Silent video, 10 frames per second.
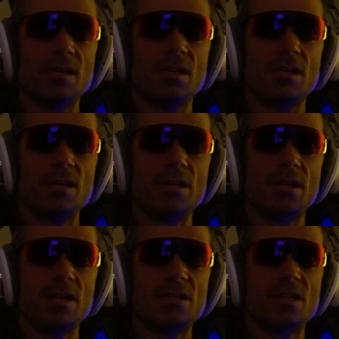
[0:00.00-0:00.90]
You
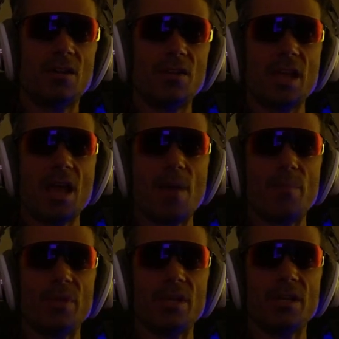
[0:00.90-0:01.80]
can tell the app
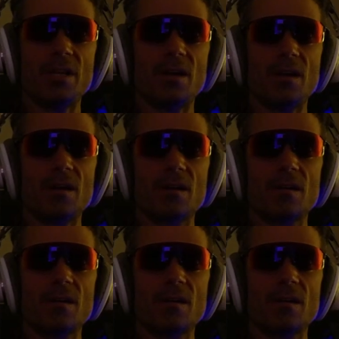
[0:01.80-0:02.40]
in here,